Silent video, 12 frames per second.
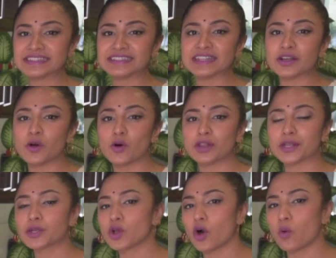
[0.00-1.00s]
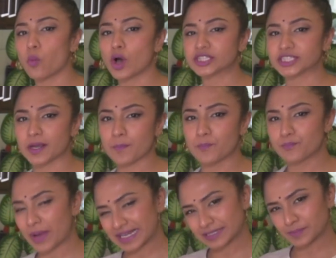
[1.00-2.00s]
Nicole and you're watching
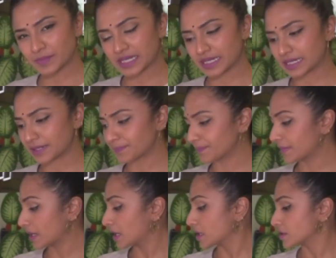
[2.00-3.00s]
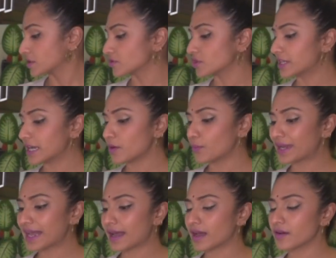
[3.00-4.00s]
Bite Me. So today
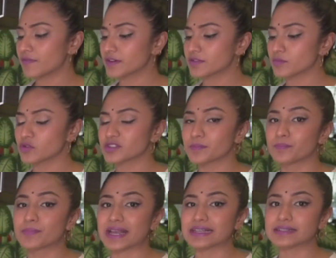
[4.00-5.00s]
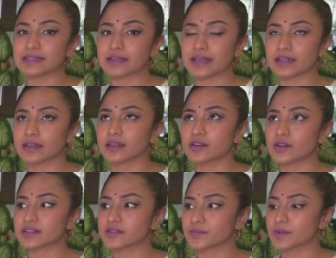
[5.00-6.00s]
we have one of the most basic Indian
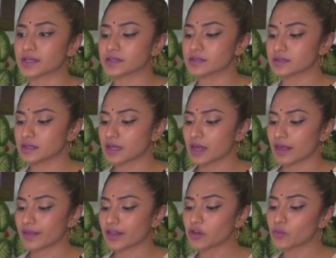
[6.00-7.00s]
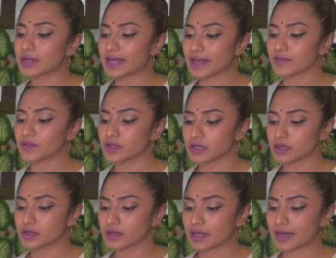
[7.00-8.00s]
recipes that you will ever
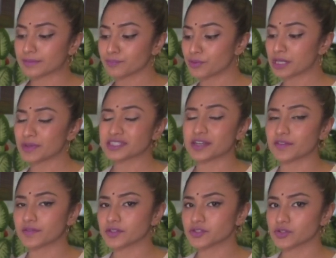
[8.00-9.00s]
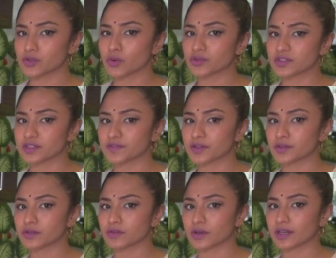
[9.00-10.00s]
learn, and pretty much everyone should know this if they're going
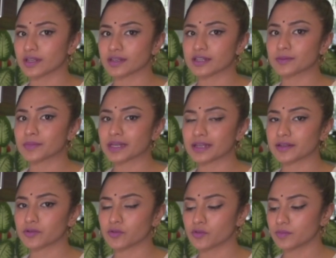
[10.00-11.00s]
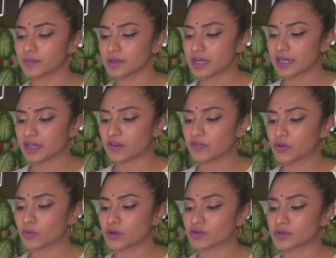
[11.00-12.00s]
to cook an Indian meal at home. If
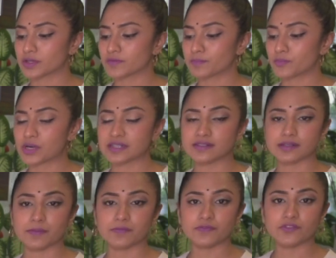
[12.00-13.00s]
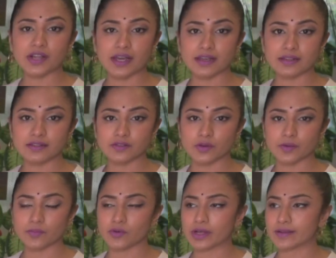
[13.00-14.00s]
you want to impress some friends or
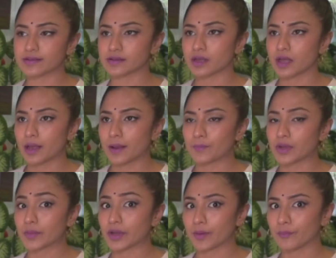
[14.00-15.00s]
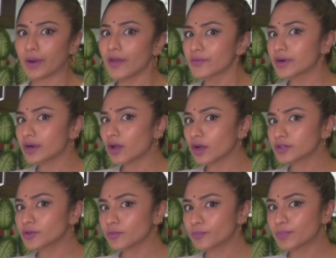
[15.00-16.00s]
impress maybe your mother-in-law
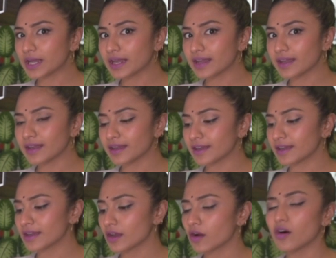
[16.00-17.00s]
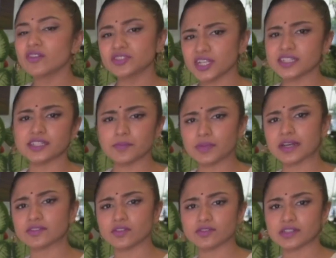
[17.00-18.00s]
to be, or just
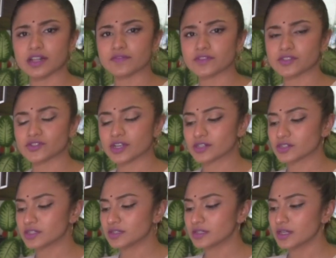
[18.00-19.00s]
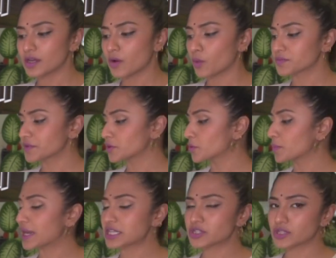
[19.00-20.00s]
impress yourself in general, what we're going to
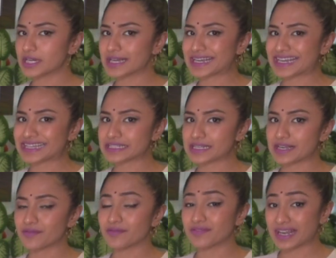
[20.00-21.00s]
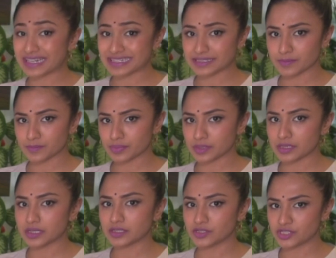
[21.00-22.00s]
make today is a very simple
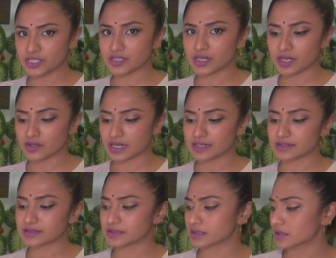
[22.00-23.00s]
Jeera rice.